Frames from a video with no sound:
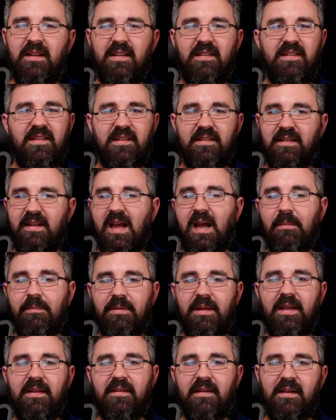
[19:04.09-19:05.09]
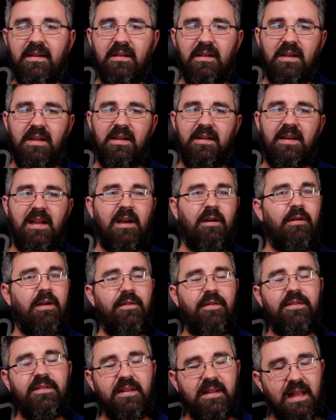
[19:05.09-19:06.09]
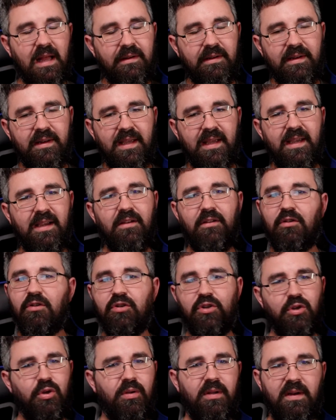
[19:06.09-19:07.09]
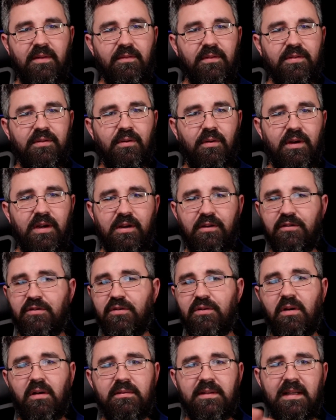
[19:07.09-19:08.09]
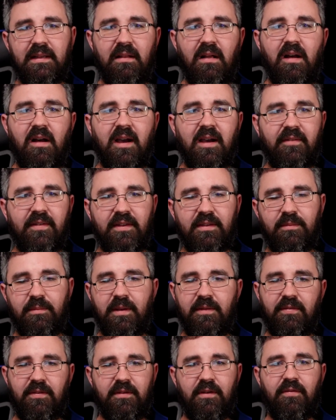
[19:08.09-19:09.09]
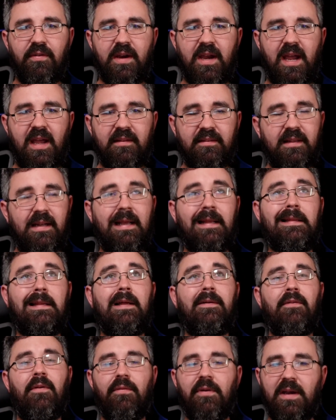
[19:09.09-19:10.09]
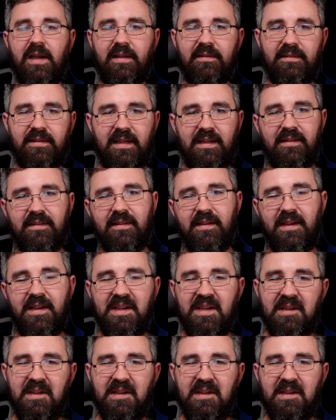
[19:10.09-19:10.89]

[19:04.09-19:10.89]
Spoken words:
It's just not pleasing. Now, if it's a cloudy day, totally different story. You can shoot all day long if it's overcast, and I love overcast days.